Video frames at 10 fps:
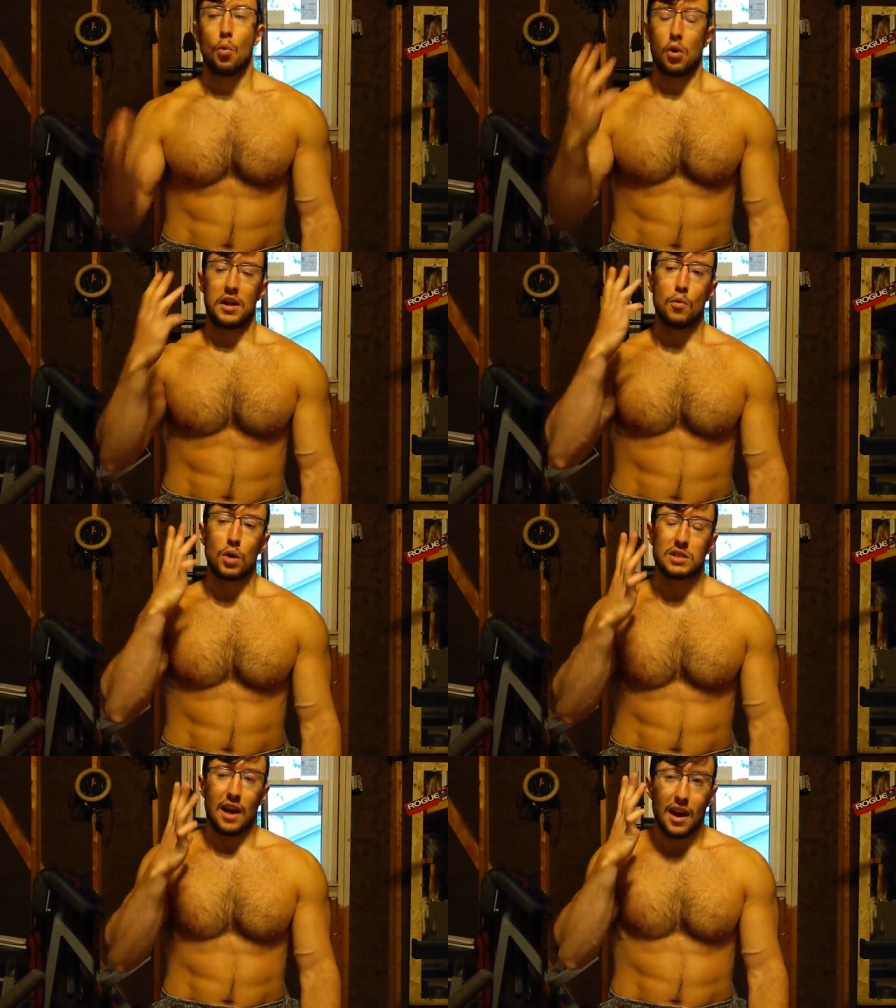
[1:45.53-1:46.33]
where he
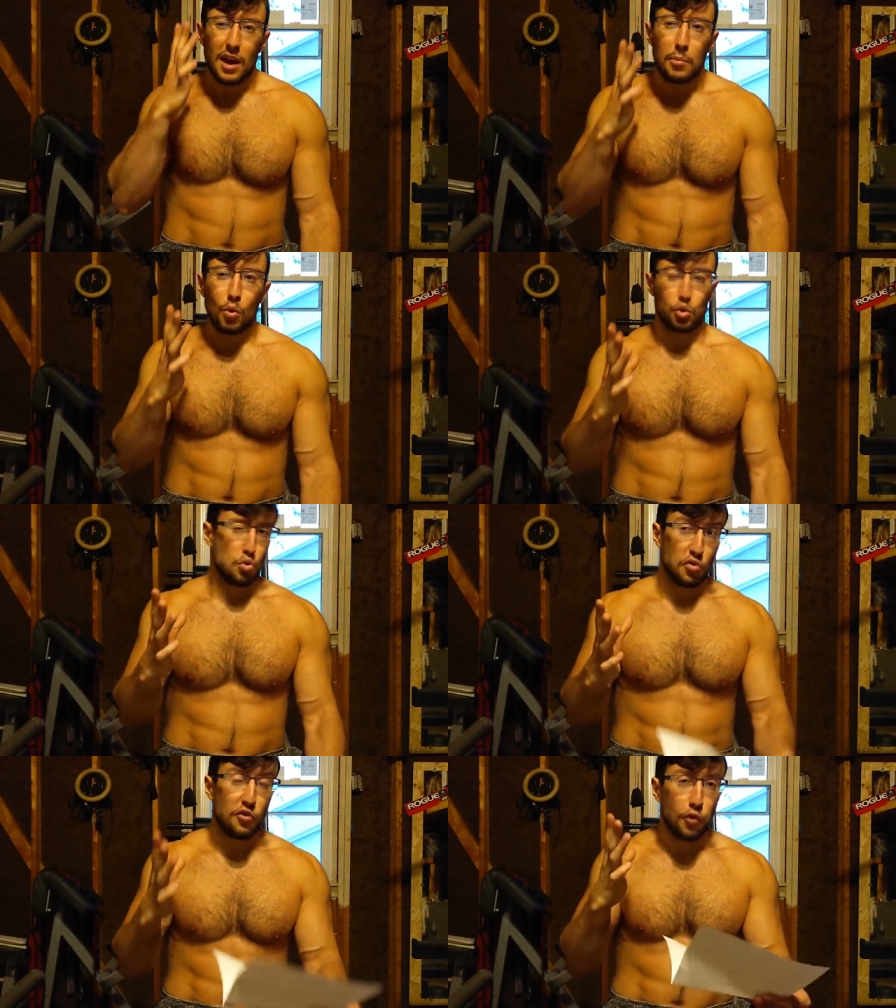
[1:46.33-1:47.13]
was able
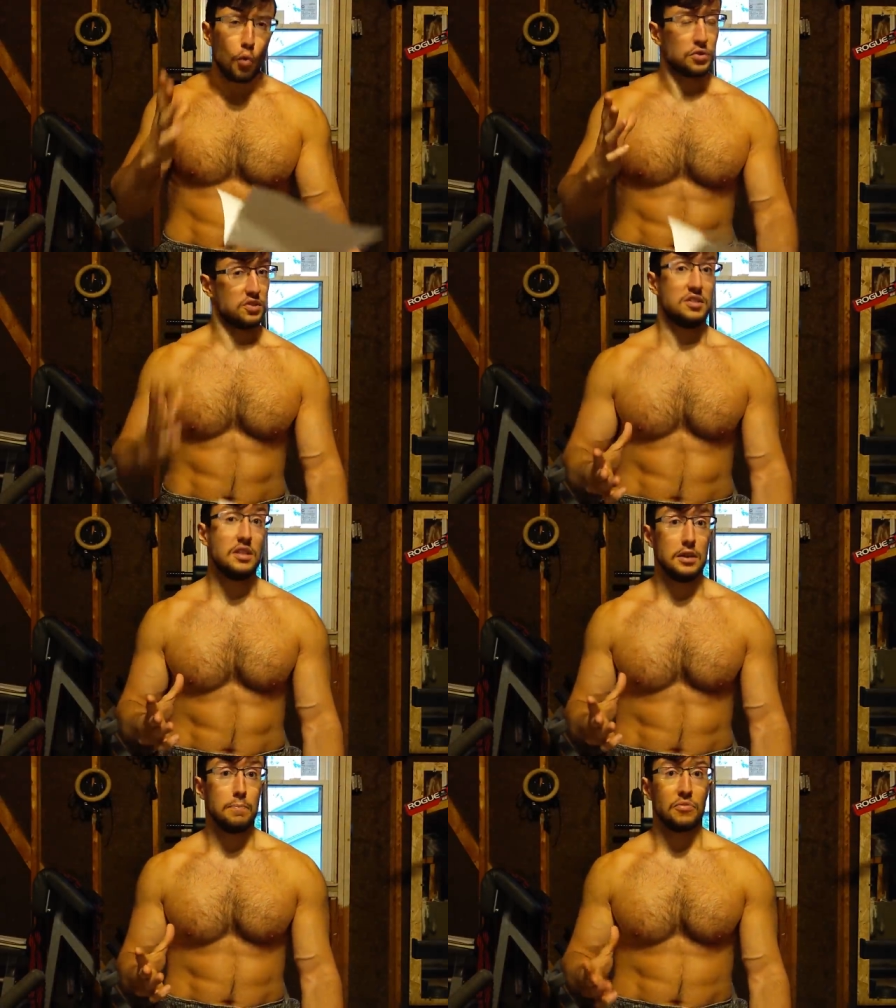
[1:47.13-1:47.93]
to
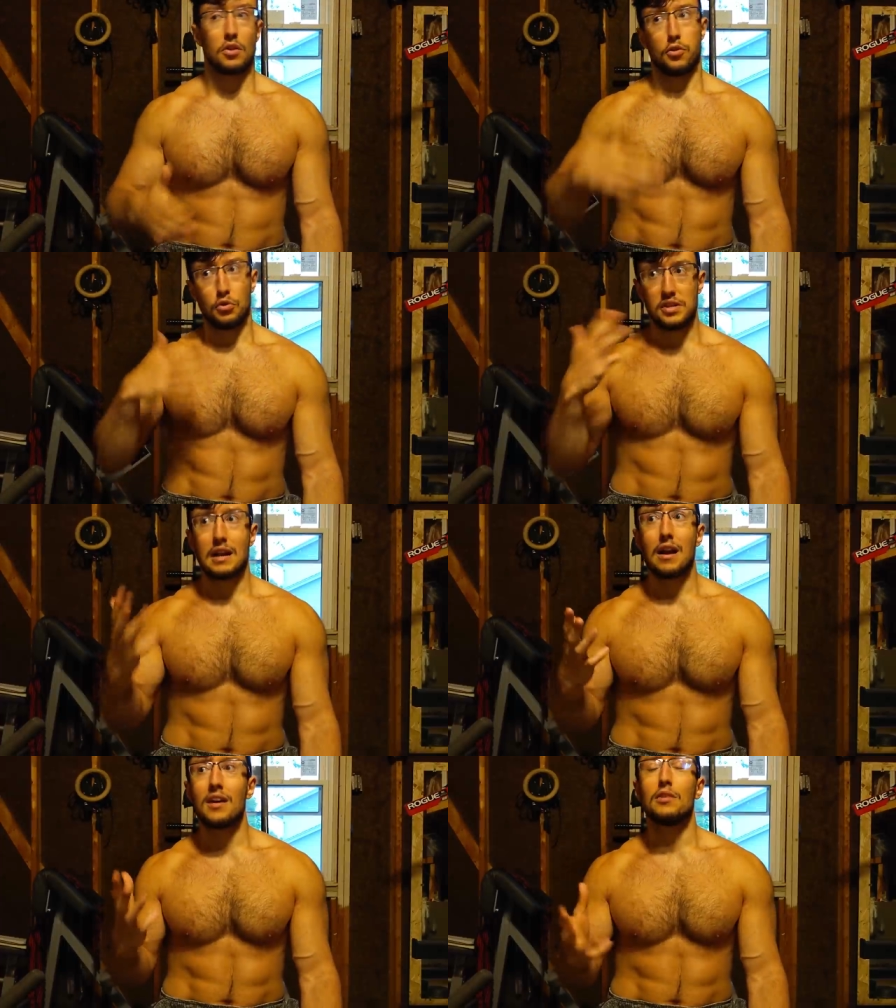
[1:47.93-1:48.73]
foresee the
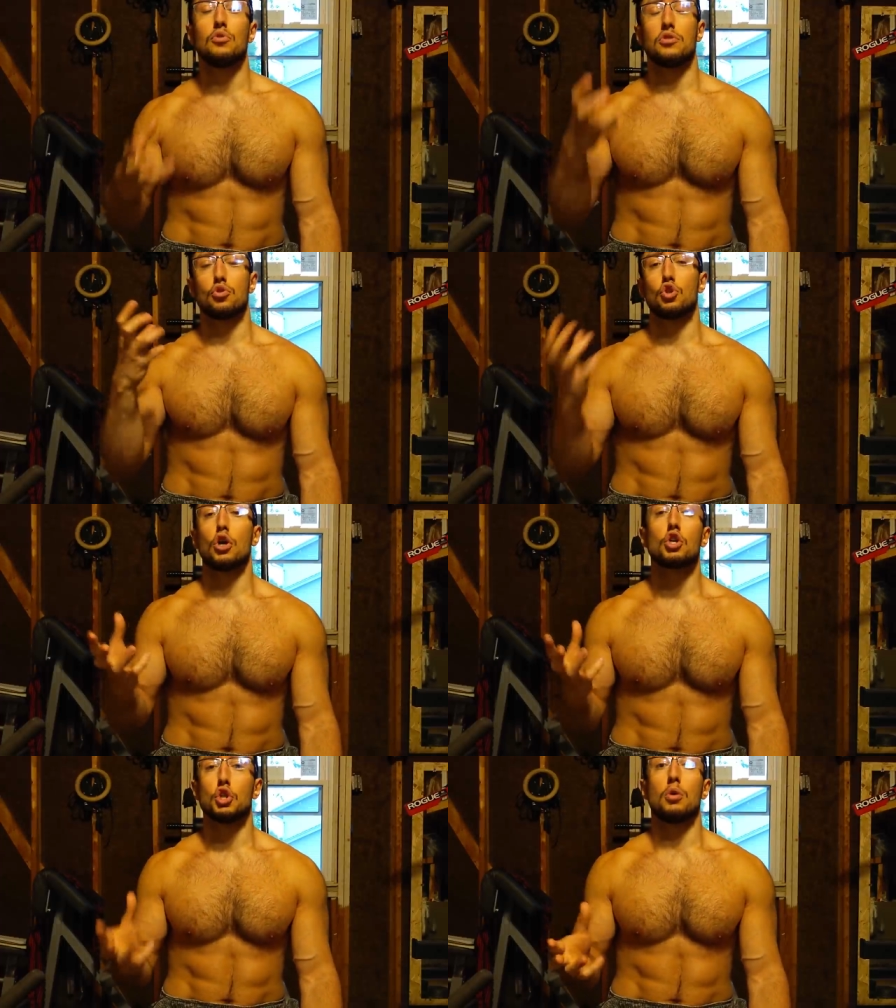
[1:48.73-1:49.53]
decline and the
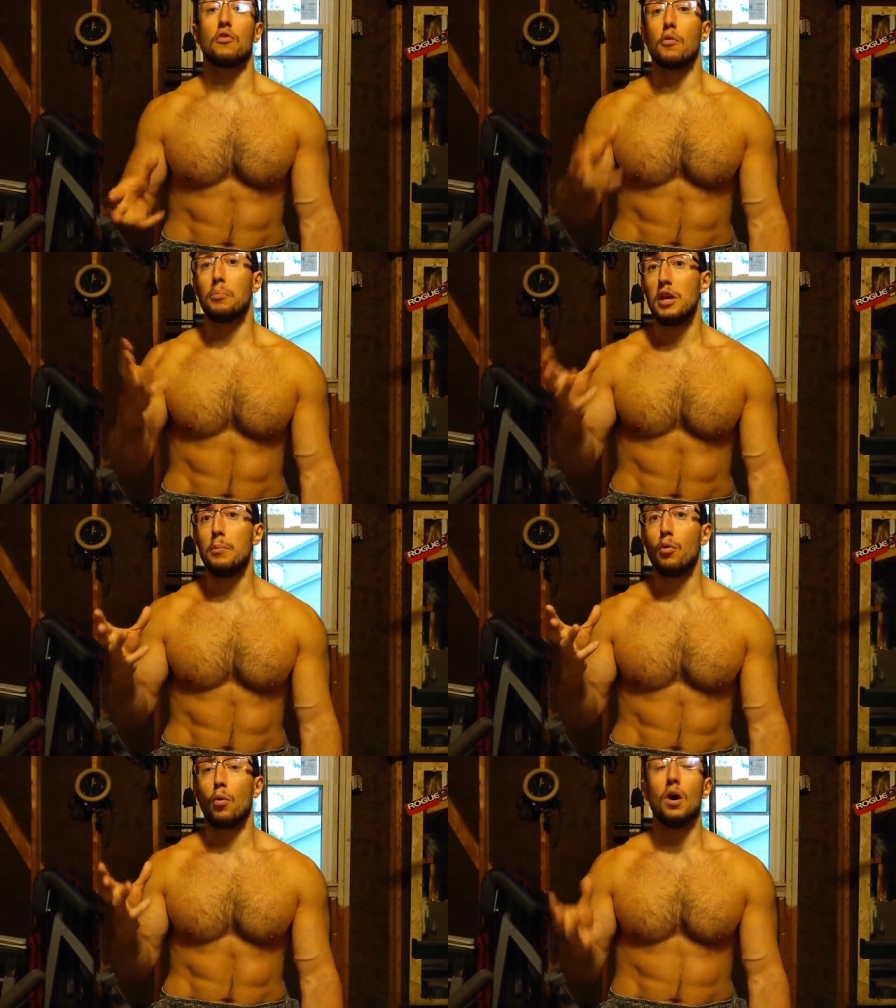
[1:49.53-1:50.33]
destruction of a
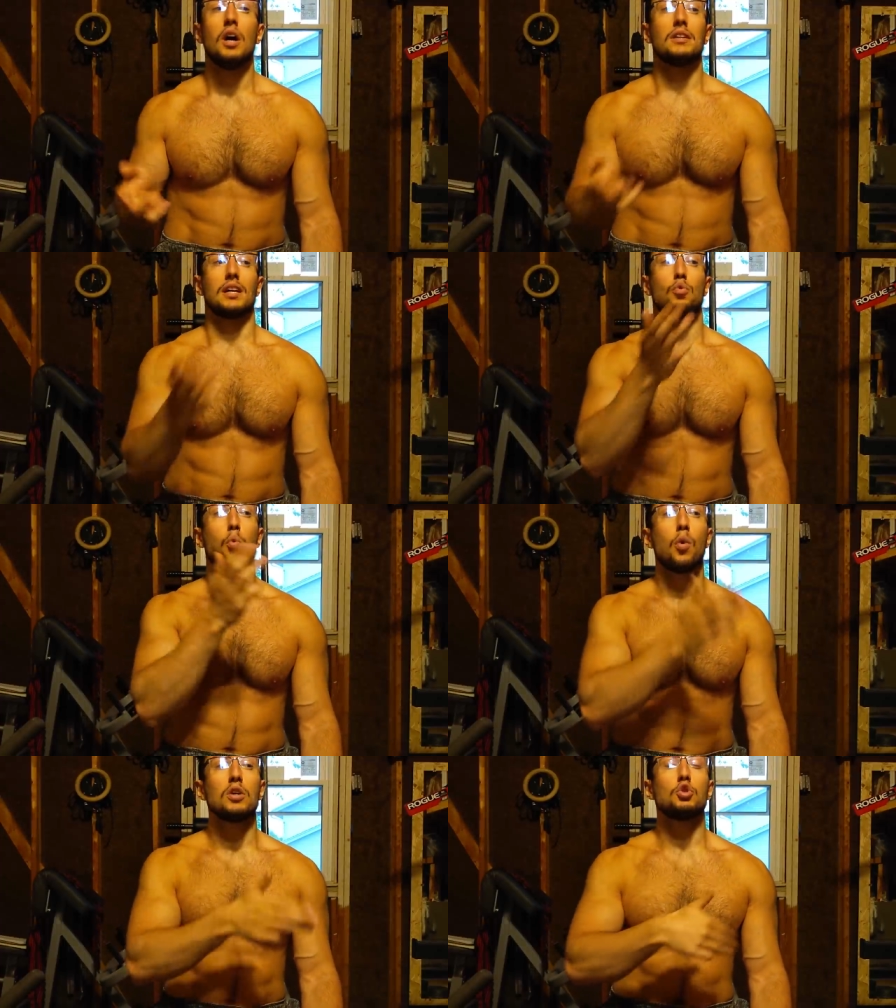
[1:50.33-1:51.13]
people
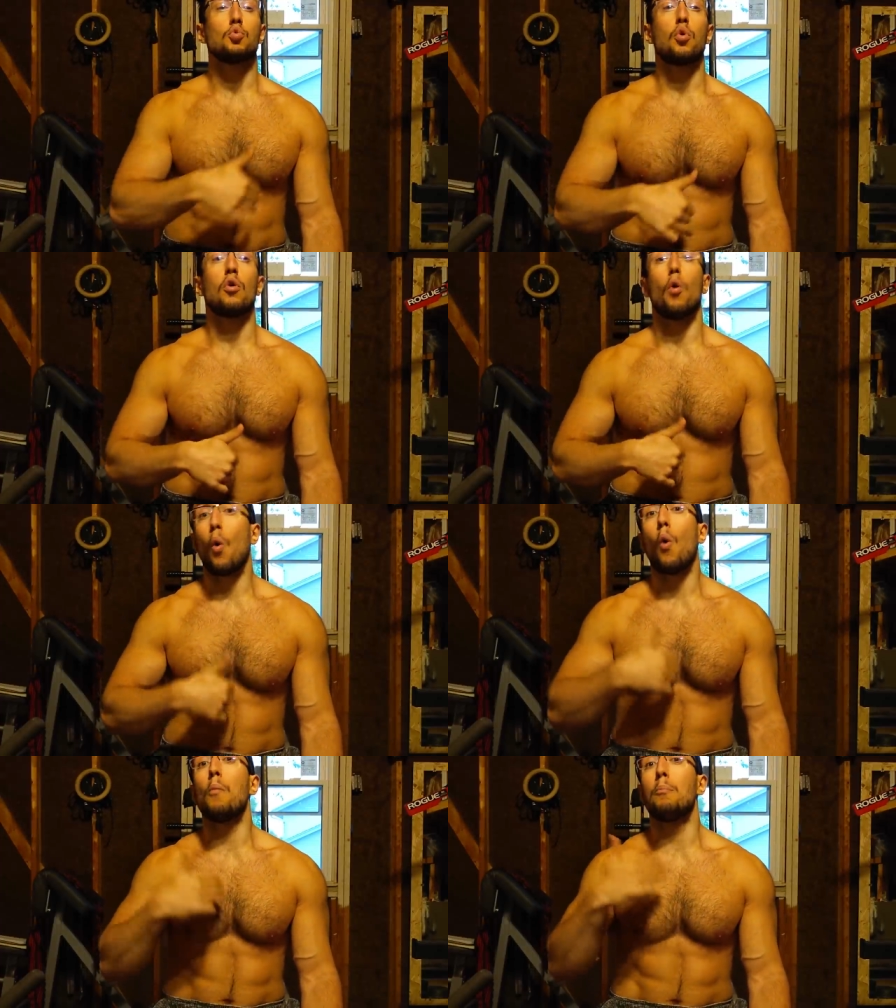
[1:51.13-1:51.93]
that once were
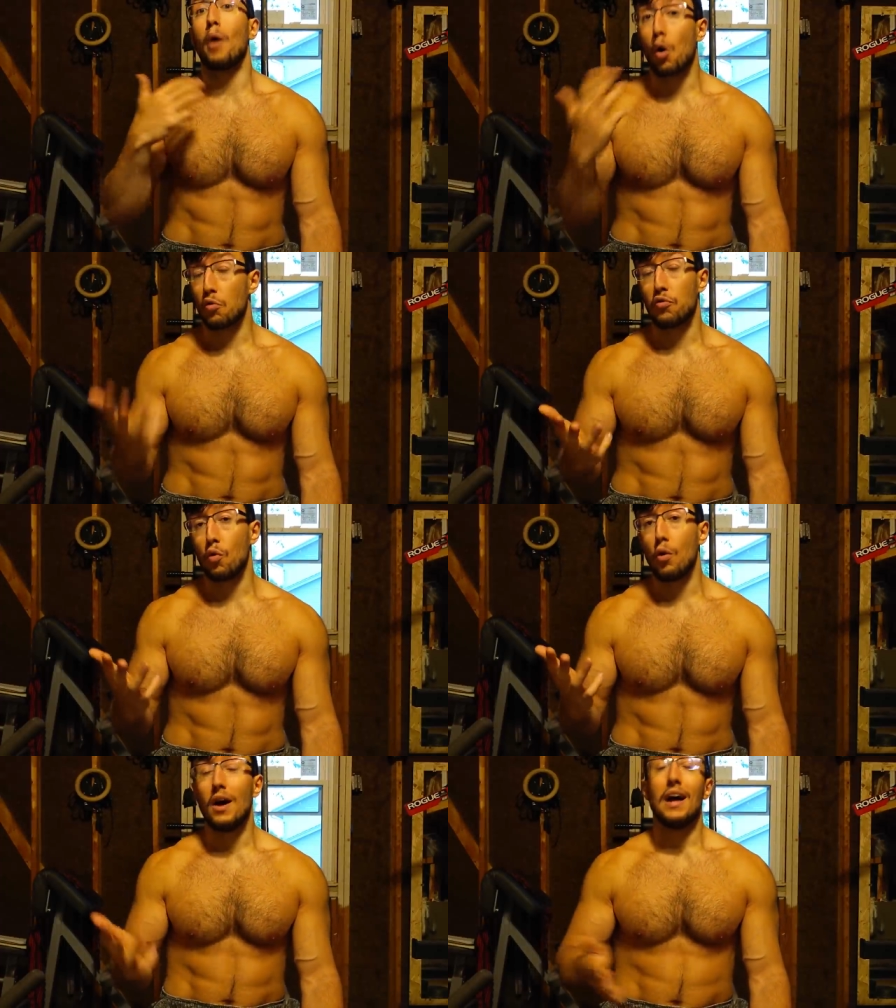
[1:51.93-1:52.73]

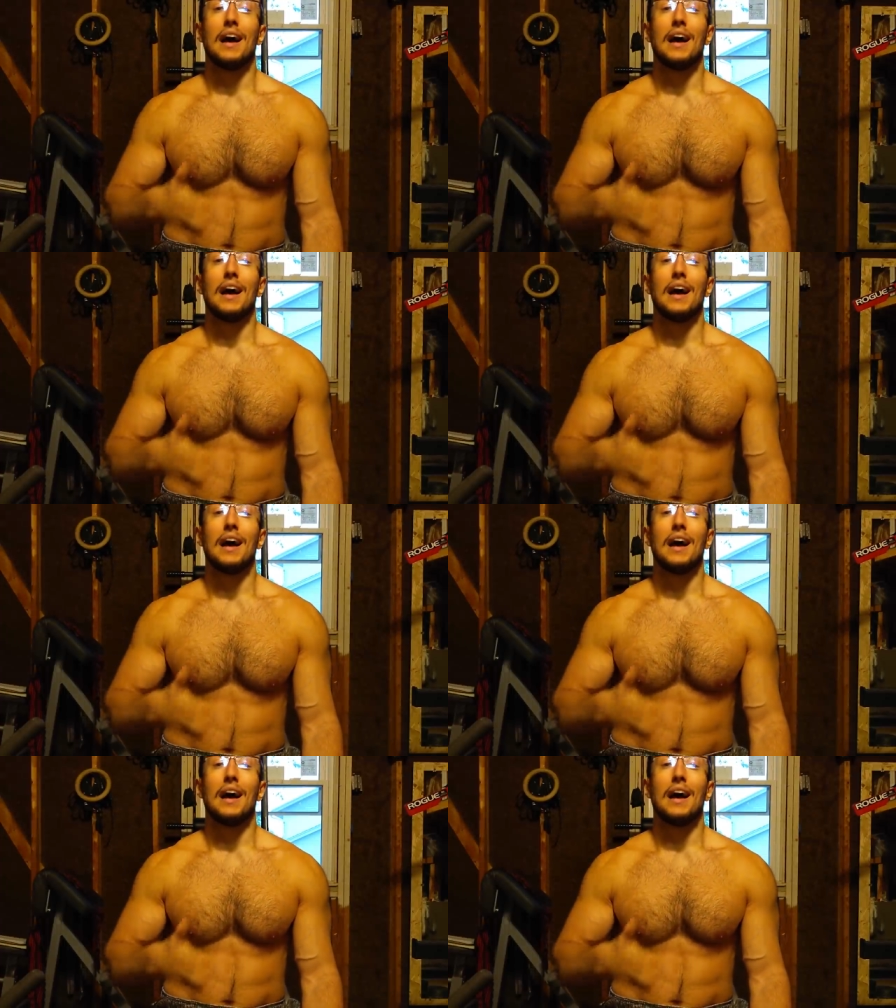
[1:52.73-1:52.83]
all-powerful